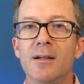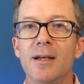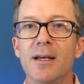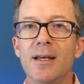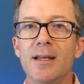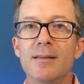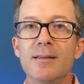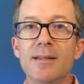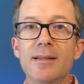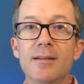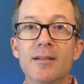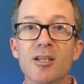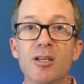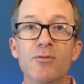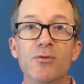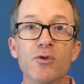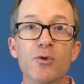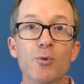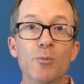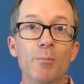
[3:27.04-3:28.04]
And then
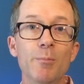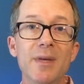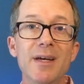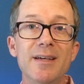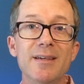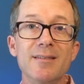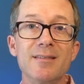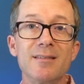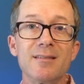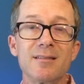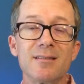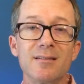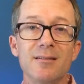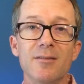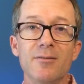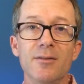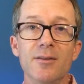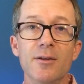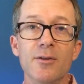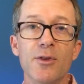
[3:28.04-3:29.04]
if you miss
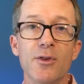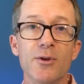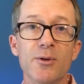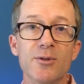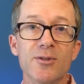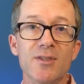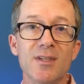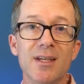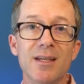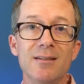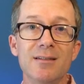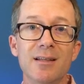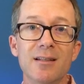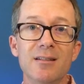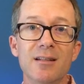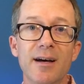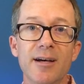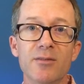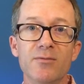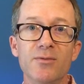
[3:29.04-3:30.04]
the Thursday
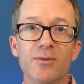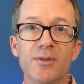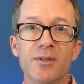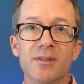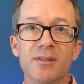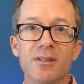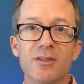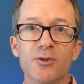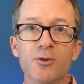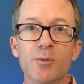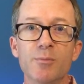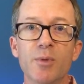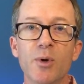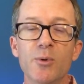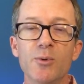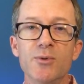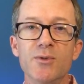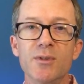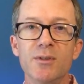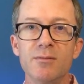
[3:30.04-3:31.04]
deadline for the initial
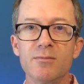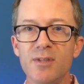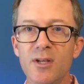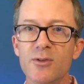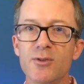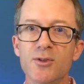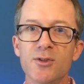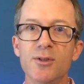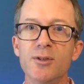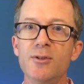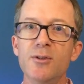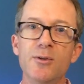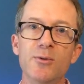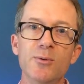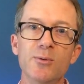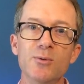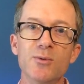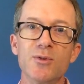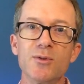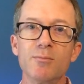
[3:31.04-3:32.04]
post, there's good
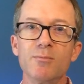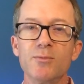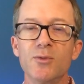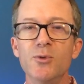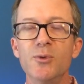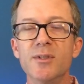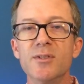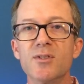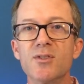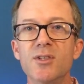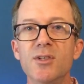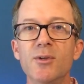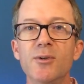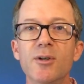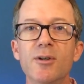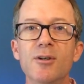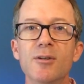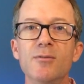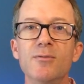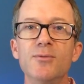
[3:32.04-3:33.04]
news. You can still
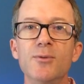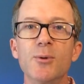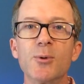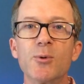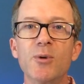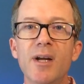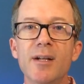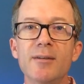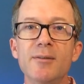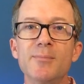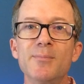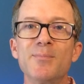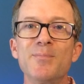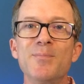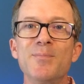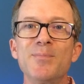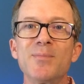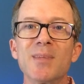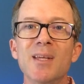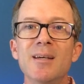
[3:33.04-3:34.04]
earn full credit.
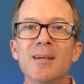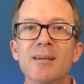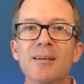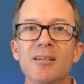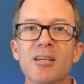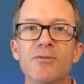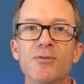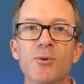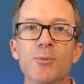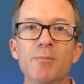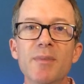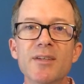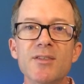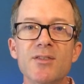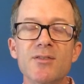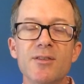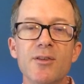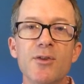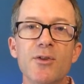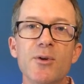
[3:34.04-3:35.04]
If you
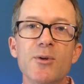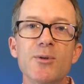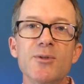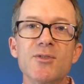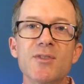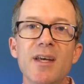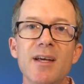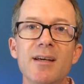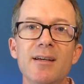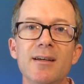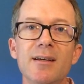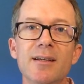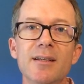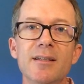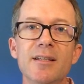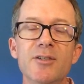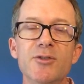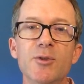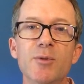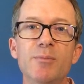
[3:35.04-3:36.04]
miss the Thursday
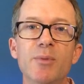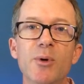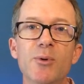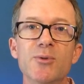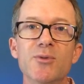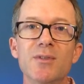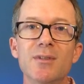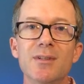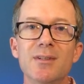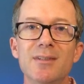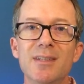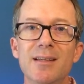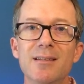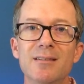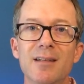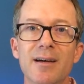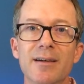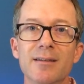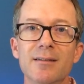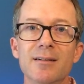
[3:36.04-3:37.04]
initial post
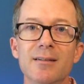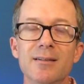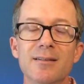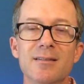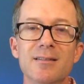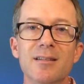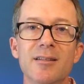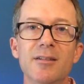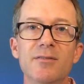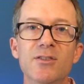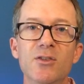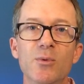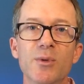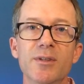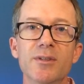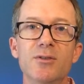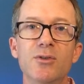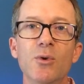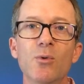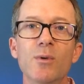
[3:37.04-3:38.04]
deadline, instead of
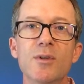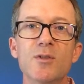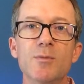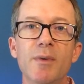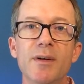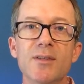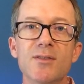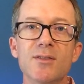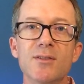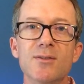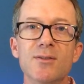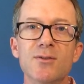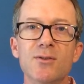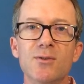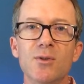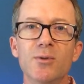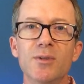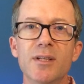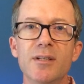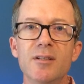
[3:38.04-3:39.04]
doing 2 responses,
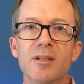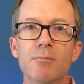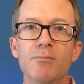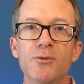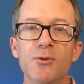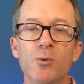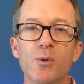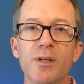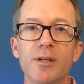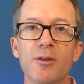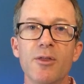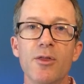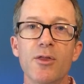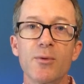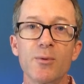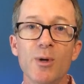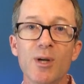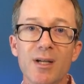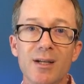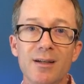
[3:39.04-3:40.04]
you'll end up doing
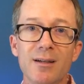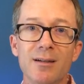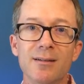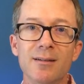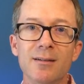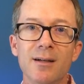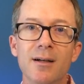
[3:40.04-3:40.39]
3,